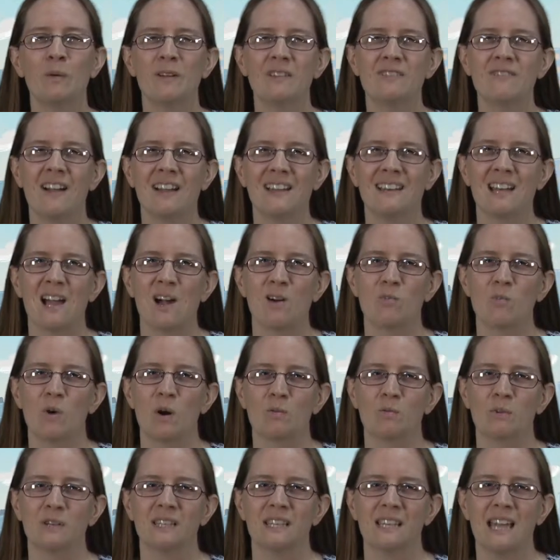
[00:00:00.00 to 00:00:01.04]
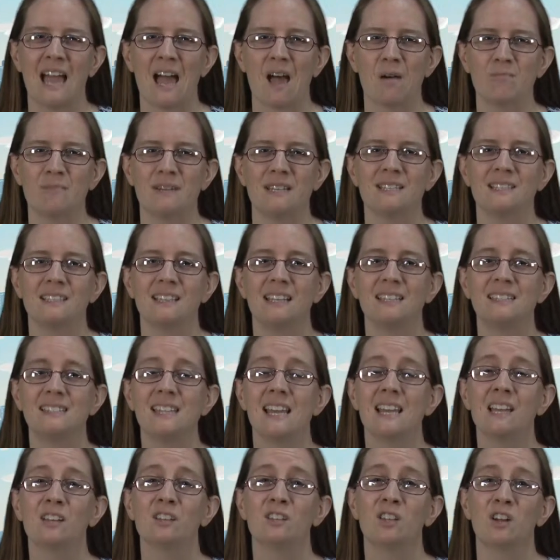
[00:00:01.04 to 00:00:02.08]
we find out what really happened, let's
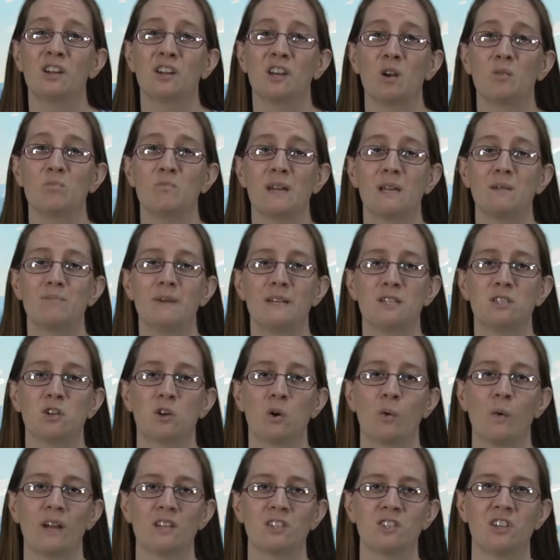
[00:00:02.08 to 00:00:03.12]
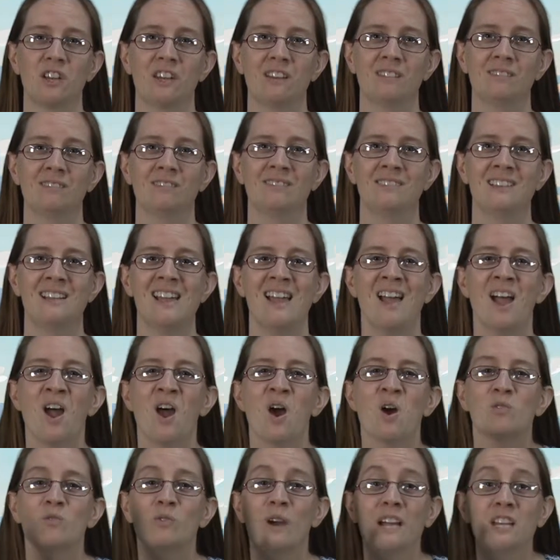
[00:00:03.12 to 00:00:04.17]
take a look at our big picture question.
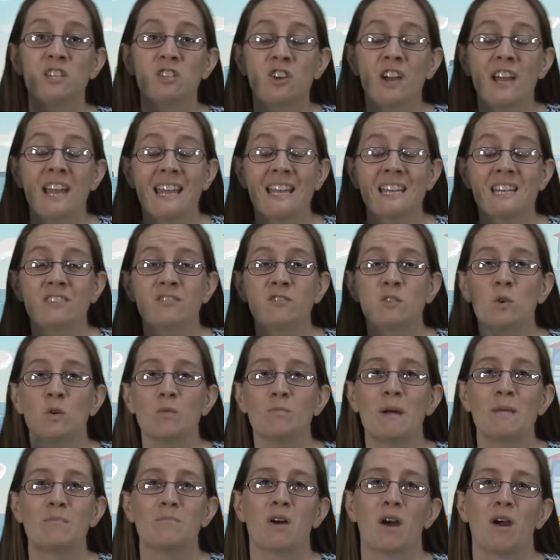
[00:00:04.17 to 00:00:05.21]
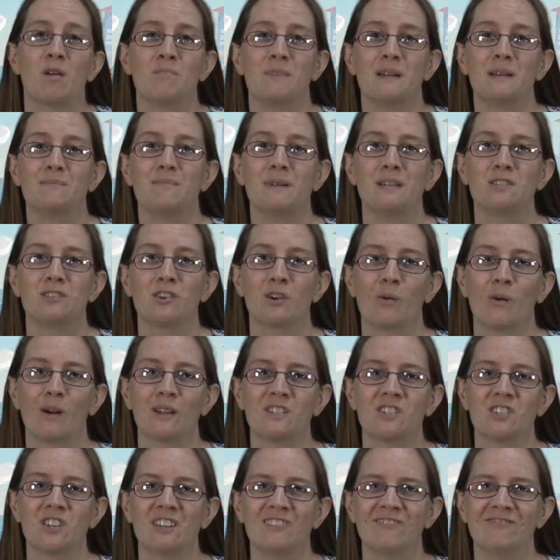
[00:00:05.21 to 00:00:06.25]
Raise your hand if you remember our big picture
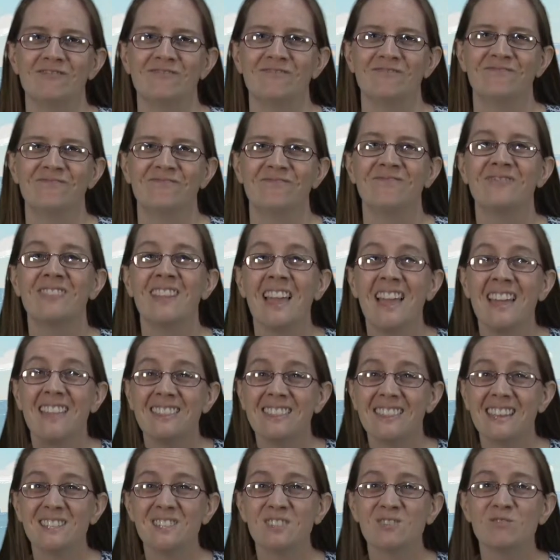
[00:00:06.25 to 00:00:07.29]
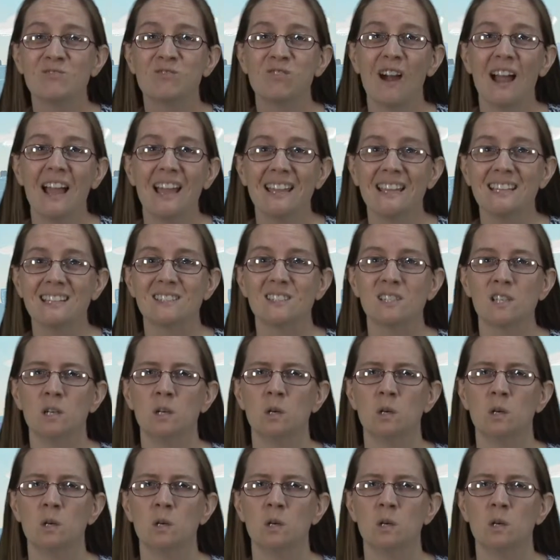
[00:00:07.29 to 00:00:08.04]
question. That's right.